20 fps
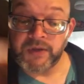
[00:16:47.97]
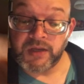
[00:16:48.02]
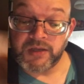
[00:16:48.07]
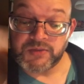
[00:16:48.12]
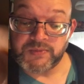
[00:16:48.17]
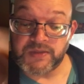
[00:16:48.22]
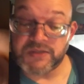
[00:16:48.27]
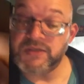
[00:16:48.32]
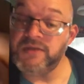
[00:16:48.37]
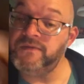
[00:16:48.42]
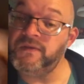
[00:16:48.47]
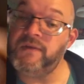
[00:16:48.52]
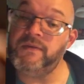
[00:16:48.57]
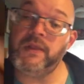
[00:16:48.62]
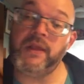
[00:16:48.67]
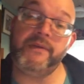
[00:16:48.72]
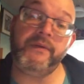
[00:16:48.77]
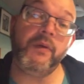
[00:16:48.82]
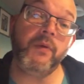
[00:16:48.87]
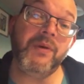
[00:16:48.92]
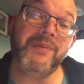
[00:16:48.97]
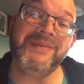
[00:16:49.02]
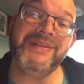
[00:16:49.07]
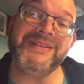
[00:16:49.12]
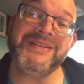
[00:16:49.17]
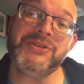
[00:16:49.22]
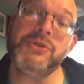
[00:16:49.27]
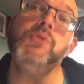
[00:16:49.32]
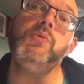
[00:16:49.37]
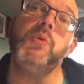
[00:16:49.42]
especially if you have a lot of
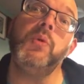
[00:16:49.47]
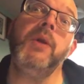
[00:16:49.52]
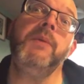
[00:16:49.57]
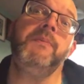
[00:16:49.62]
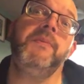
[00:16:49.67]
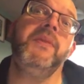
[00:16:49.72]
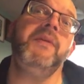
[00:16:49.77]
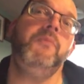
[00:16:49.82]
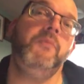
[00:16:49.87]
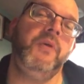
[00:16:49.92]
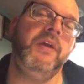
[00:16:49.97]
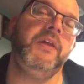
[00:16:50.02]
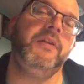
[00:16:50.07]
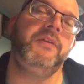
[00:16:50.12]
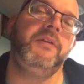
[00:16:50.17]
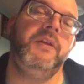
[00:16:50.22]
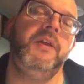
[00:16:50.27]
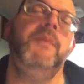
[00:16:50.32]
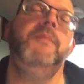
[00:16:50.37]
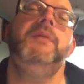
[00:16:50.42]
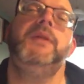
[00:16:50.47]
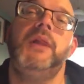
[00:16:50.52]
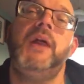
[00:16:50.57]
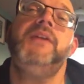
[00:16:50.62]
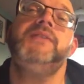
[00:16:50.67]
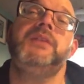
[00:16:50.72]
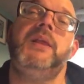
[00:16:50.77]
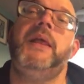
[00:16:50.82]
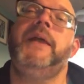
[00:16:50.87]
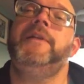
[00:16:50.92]
equipments to equip them with,
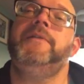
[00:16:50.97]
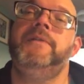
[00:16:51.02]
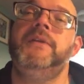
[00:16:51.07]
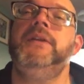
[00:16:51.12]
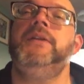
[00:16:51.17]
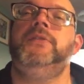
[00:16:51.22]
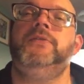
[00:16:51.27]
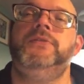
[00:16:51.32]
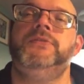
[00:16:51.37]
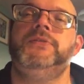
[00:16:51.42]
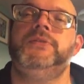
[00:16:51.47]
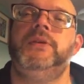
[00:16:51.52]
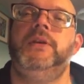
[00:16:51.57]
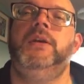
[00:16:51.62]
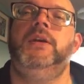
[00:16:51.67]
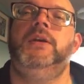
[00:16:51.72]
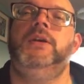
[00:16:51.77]
plus a lot of vehicles.